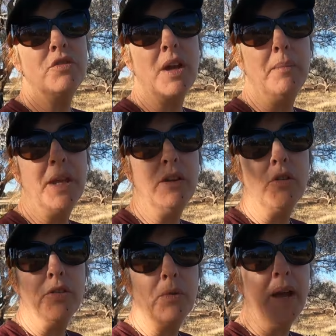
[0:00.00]
have come here
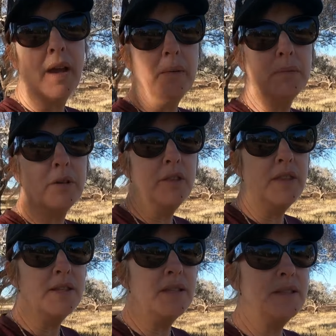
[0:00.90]
on the way up.
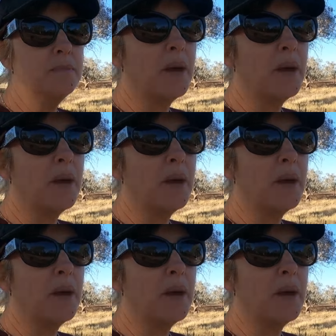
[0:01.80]
This is